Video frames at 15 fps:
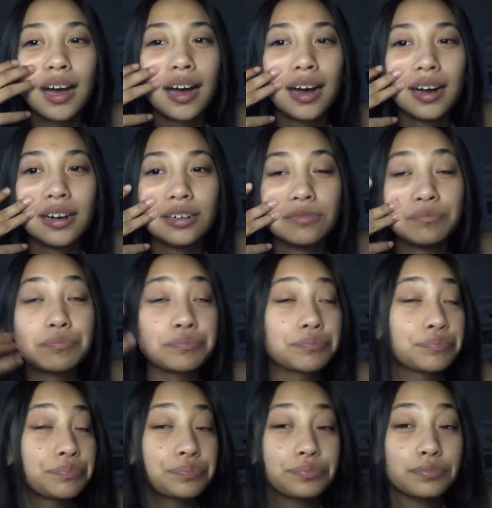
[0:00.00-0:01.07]

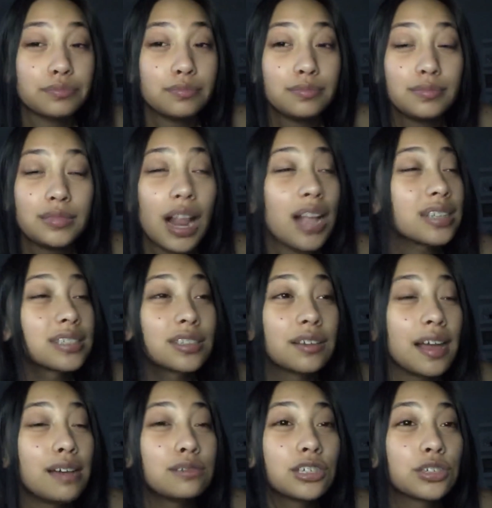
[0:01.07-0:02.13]
So
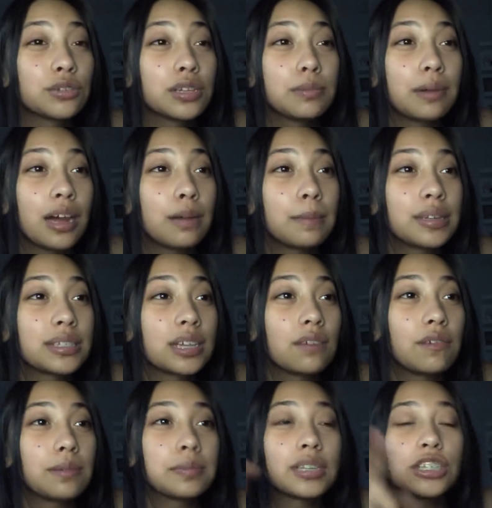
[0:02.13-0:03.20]
yeah, I'm just really proud of myself.
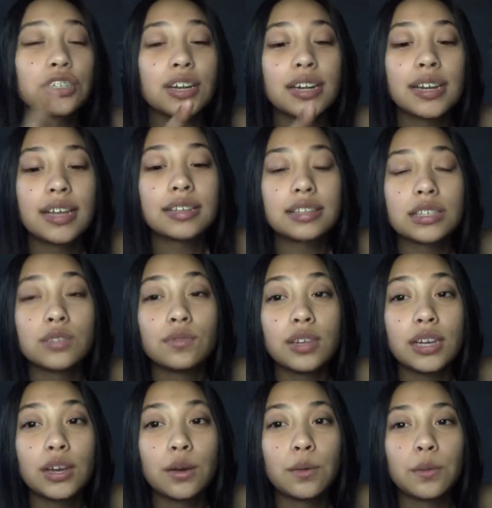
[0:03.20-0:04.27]
I'm gonna try to get this
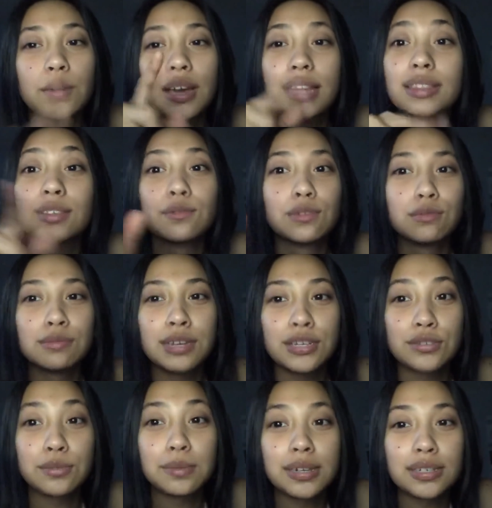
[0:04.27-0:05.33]
video, get the room
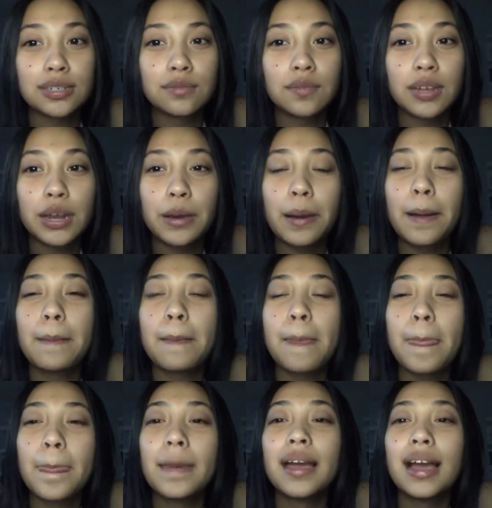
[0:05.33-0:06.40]
transformation video up
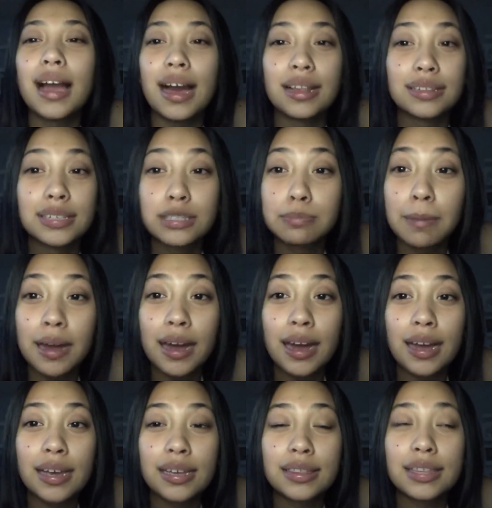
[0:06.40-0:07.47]
at least
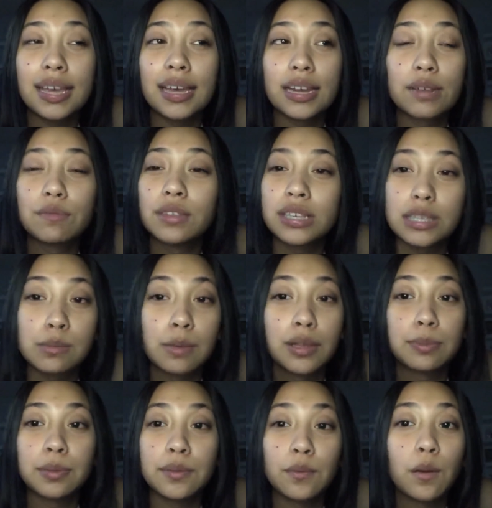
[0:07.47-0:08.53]
by the end of this
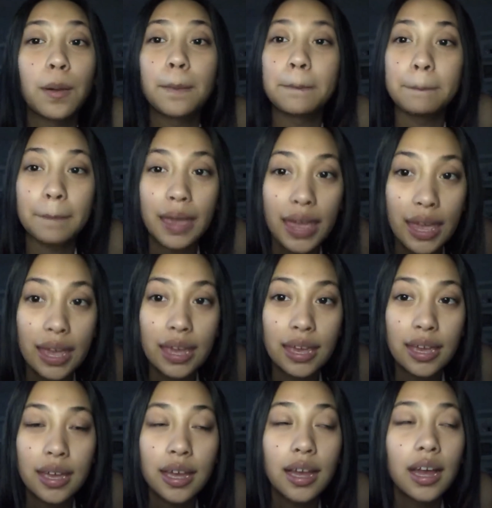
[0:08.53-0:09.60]
month, before
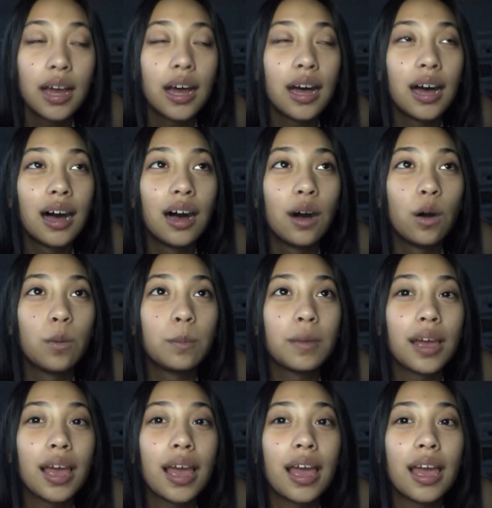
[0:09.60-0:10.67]
May.
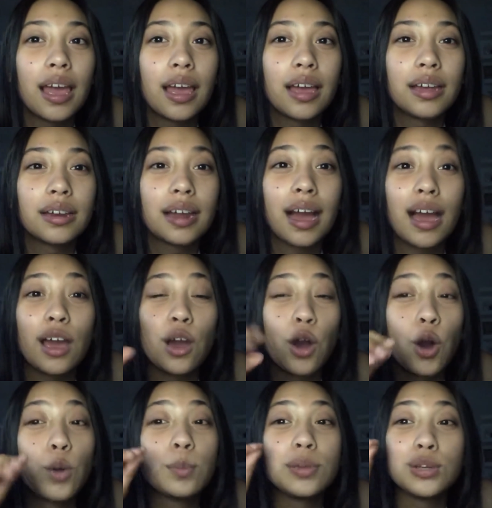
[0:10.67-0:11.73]
And I
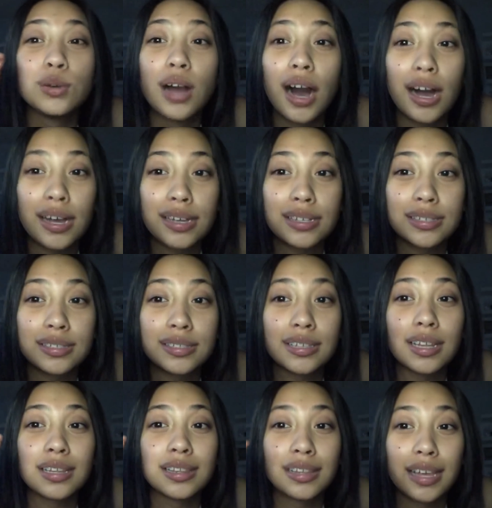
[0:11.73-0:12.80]
hope you guys
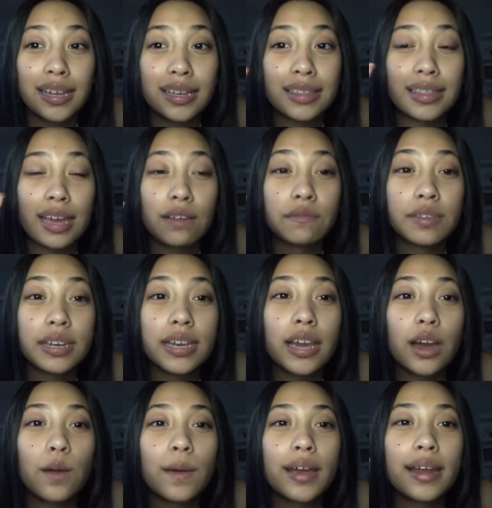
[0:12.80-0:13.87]
like that
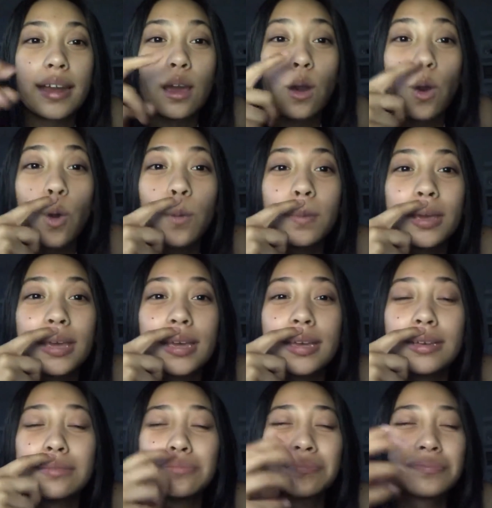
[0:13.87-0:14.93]
video and I hope it